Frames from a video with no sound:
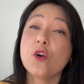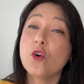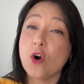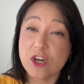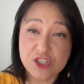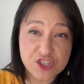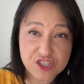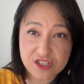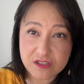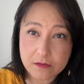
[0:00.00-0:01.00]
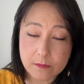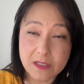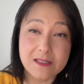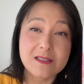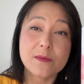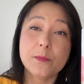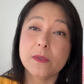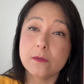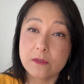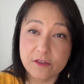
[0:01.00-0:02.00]
gorgeous. It is
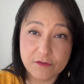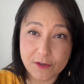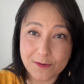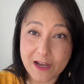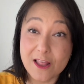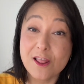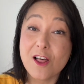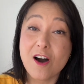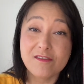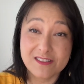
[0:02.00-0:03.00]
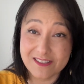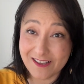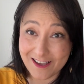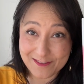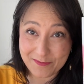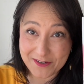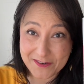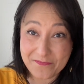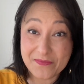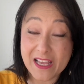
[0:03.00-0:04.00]
beautiful. I love this
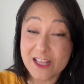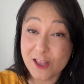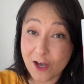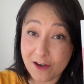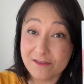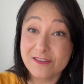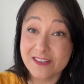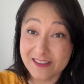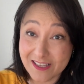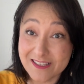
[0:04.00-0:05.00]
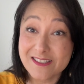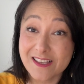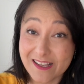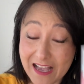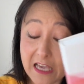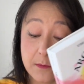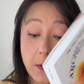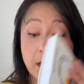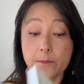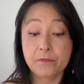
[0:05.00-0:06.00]
guidebook. I love this
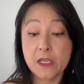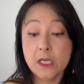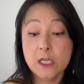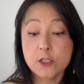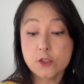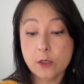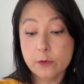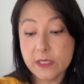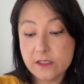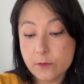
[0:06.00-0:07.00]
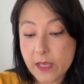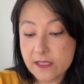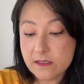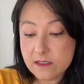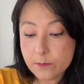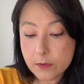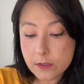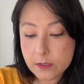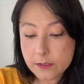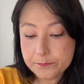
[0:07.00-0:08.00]
guidebook. So I already read this
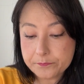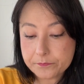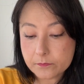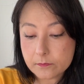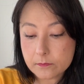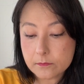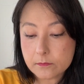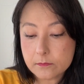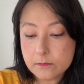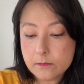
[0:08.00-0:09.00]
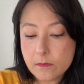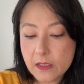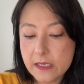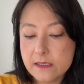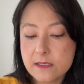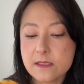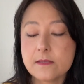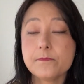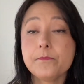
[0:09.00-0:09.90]
book. It is,